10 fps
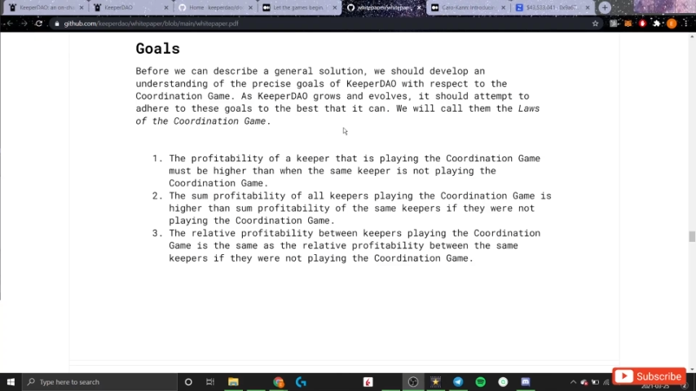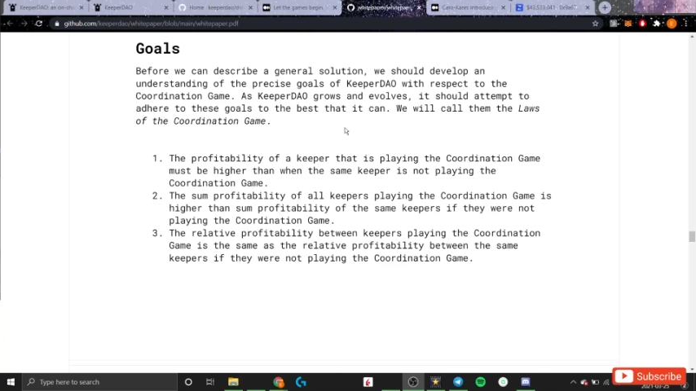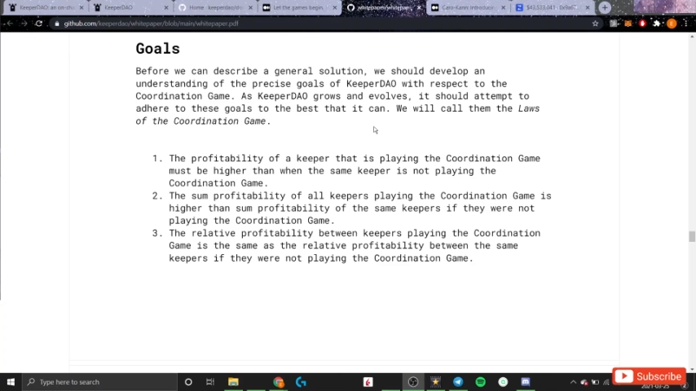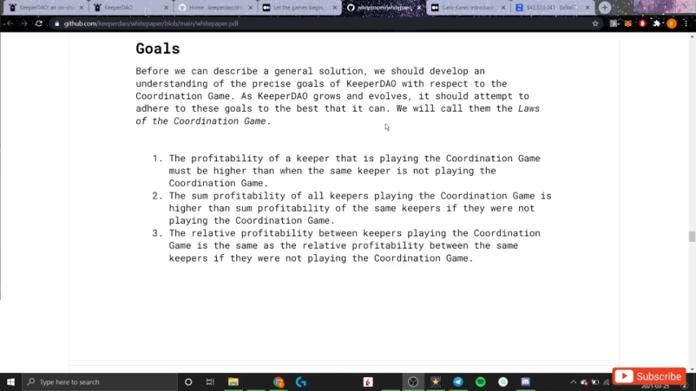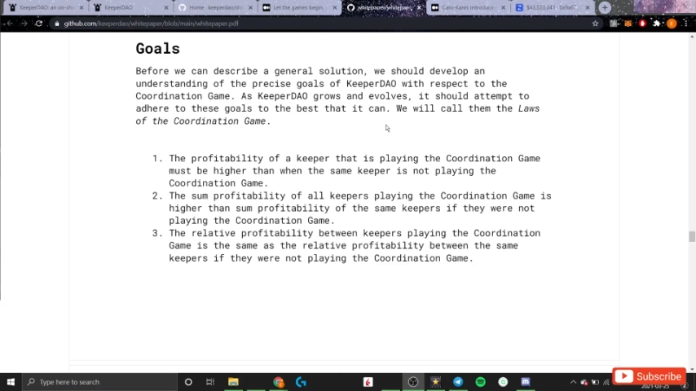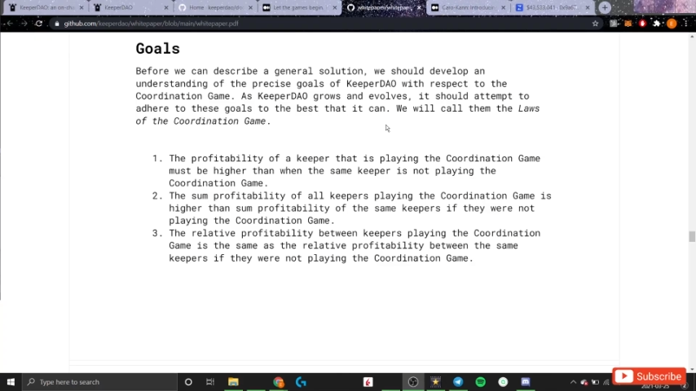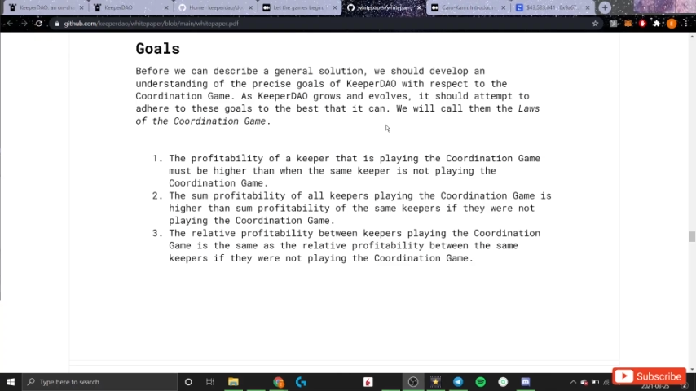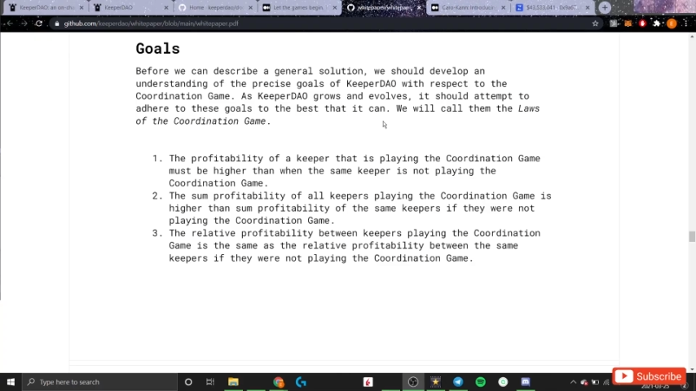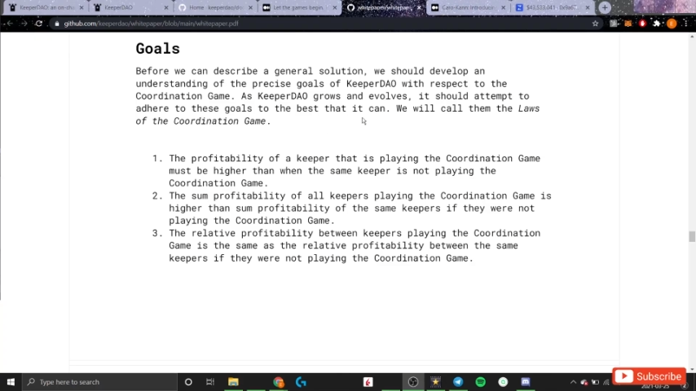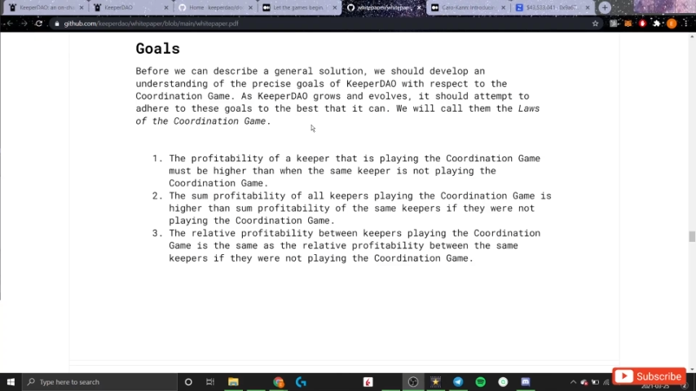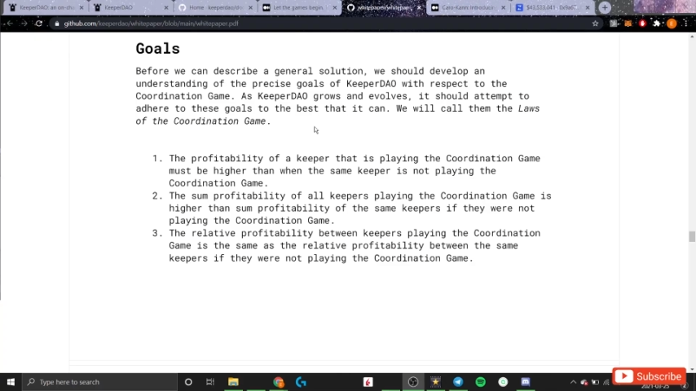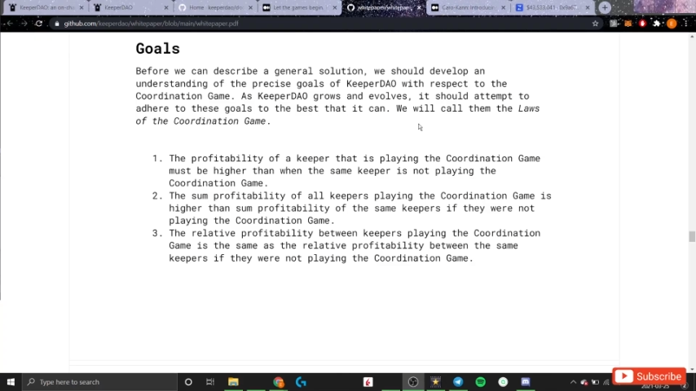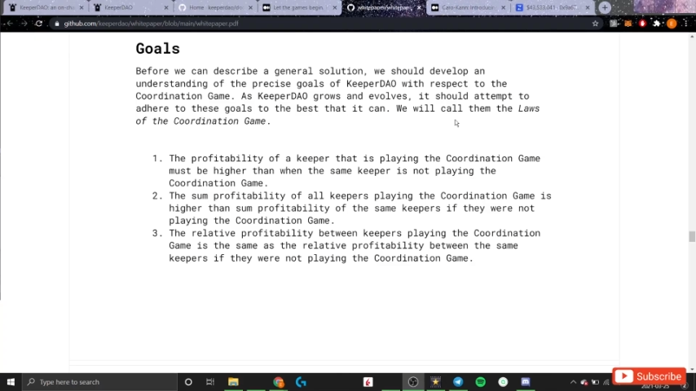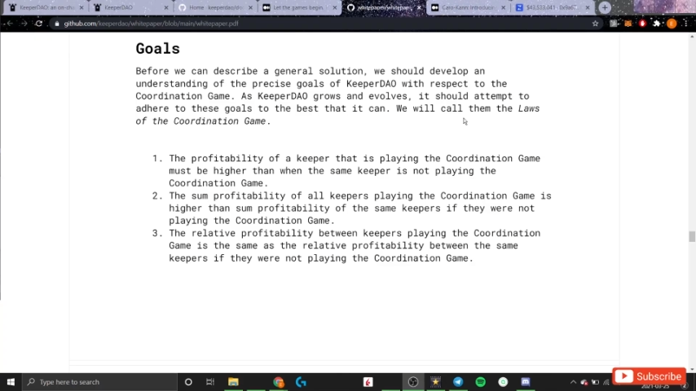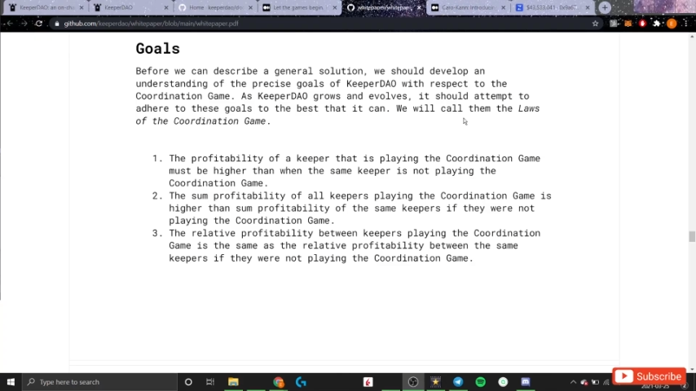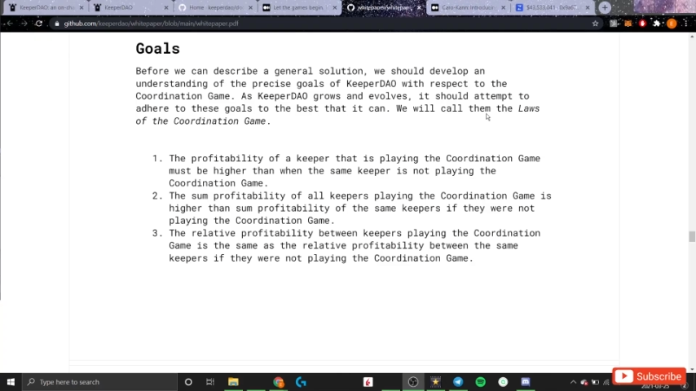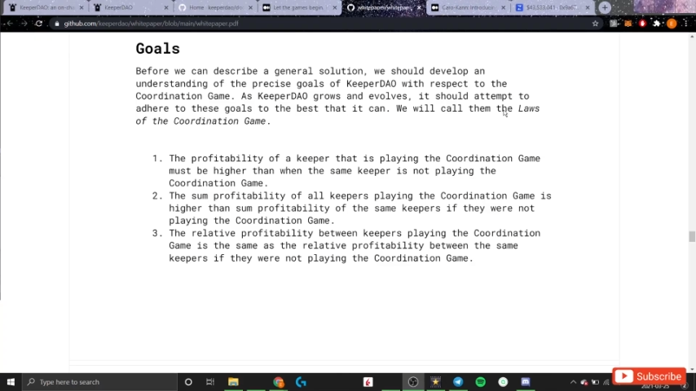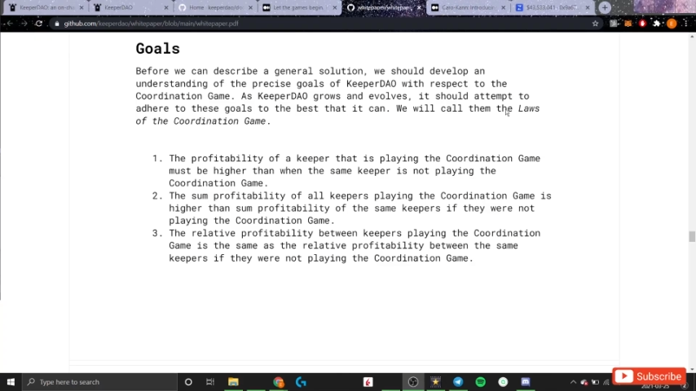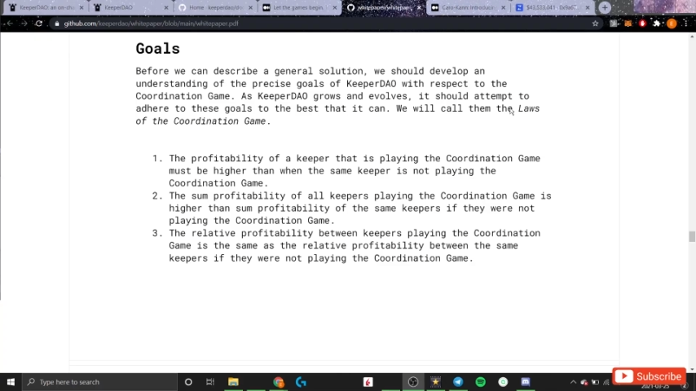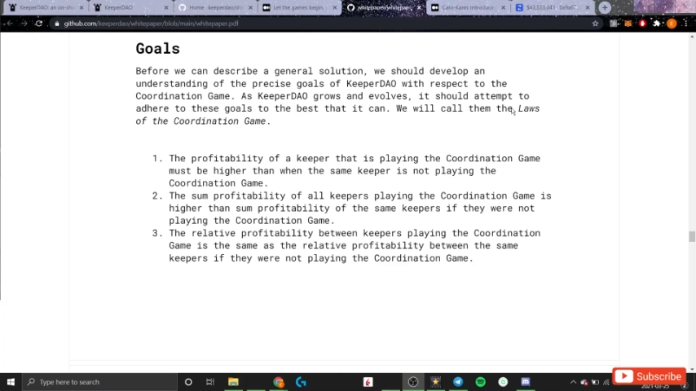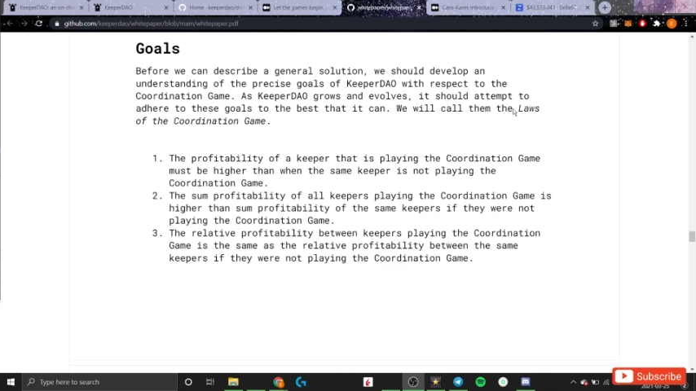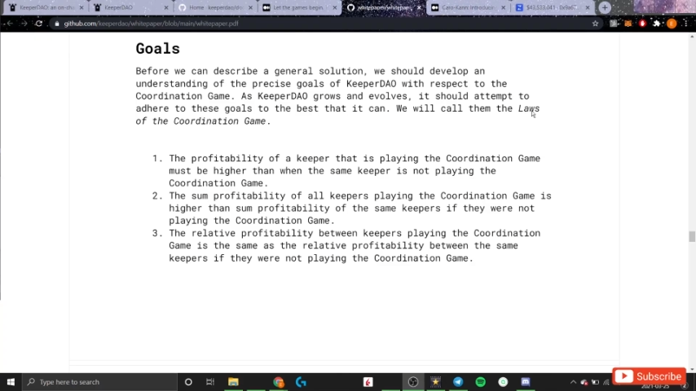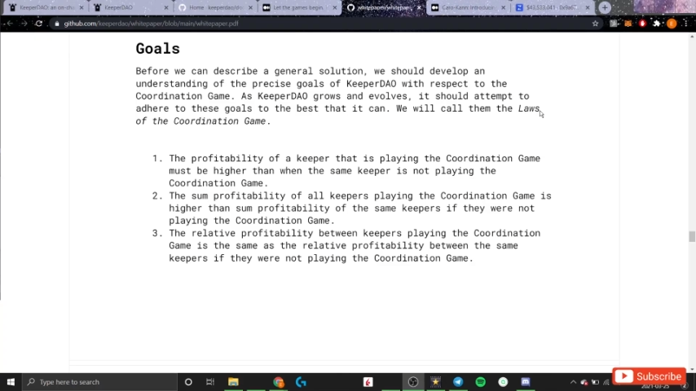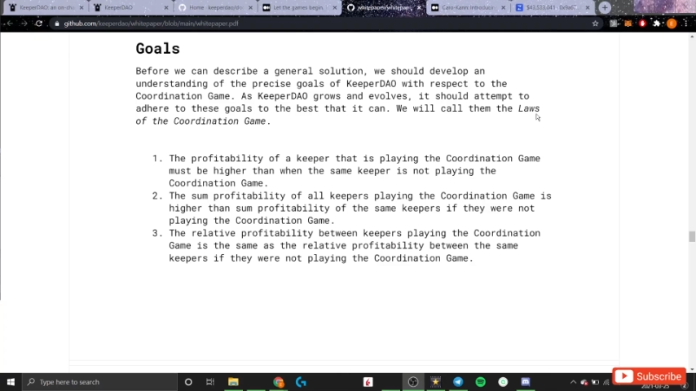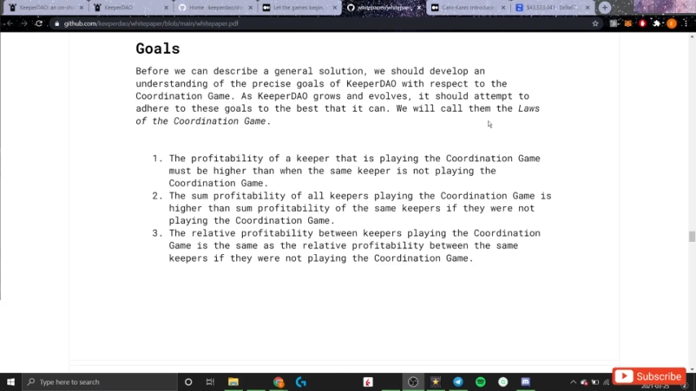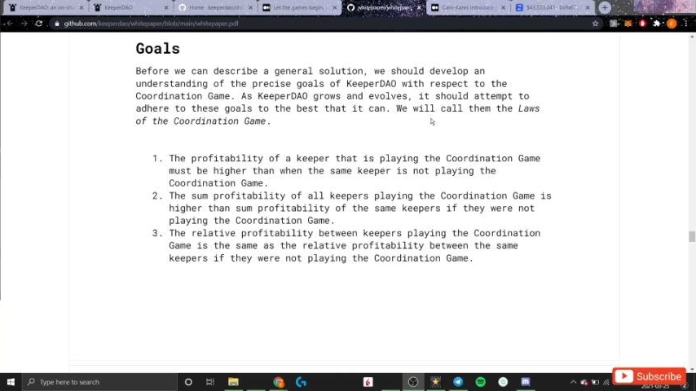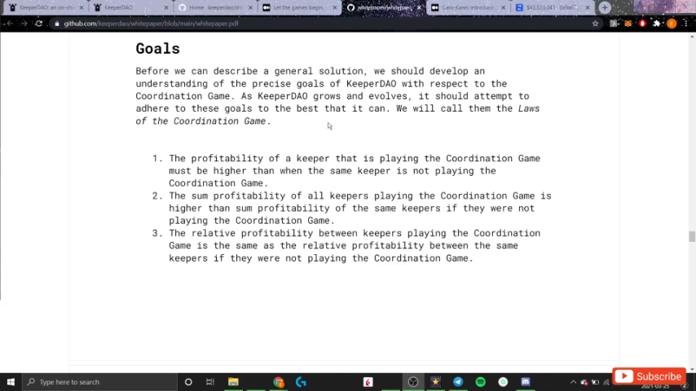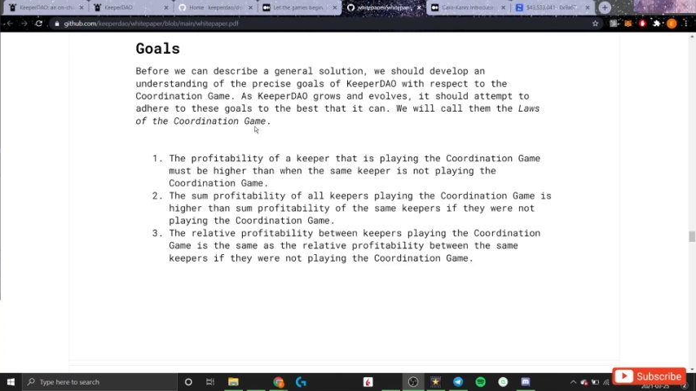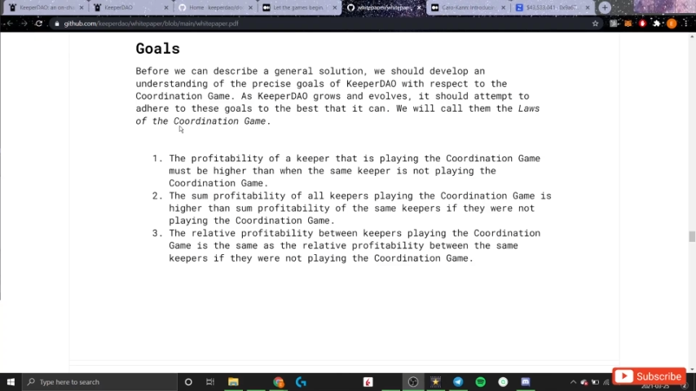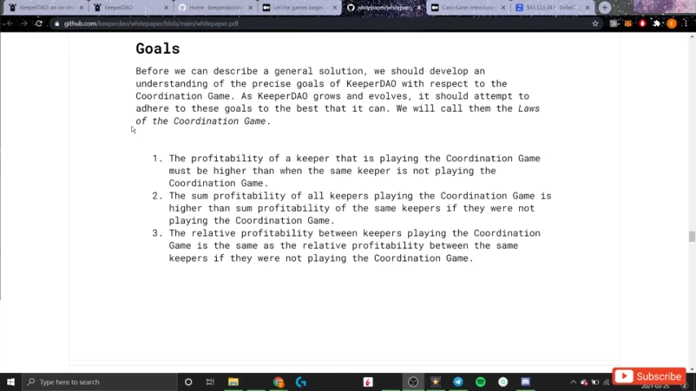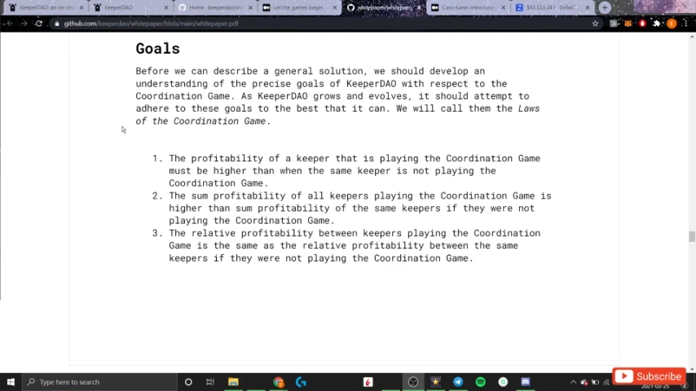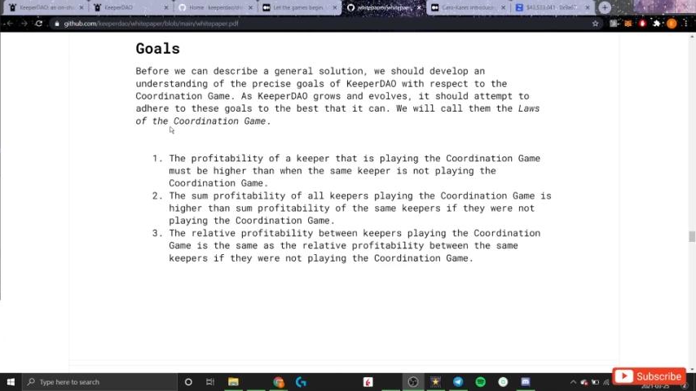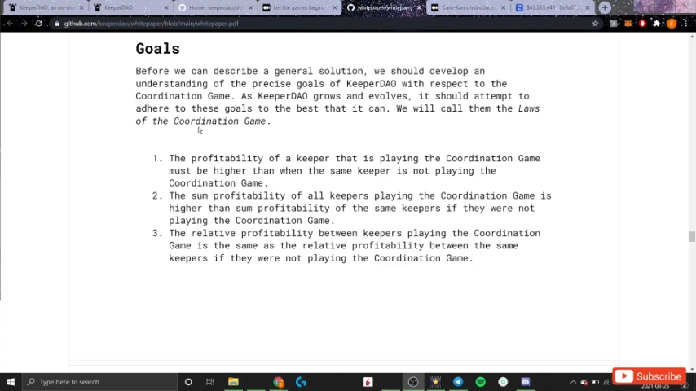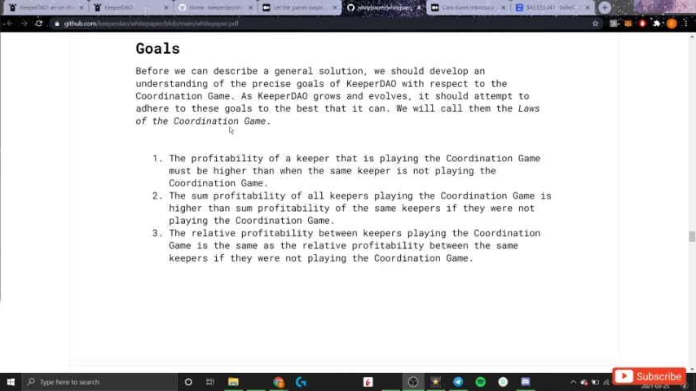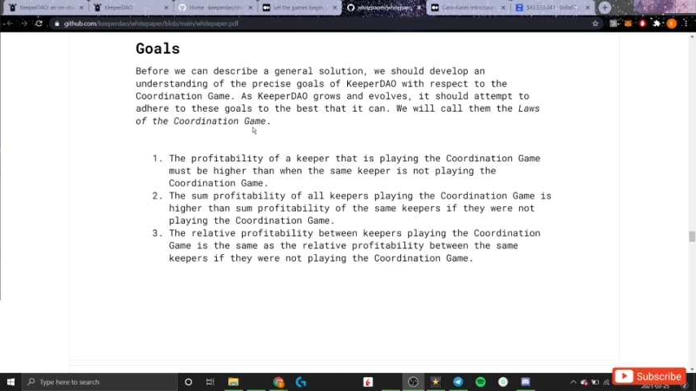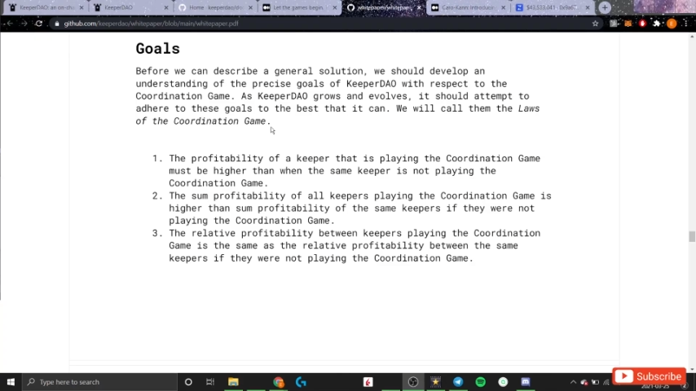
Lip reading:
No face is visible, so there are no lips to read.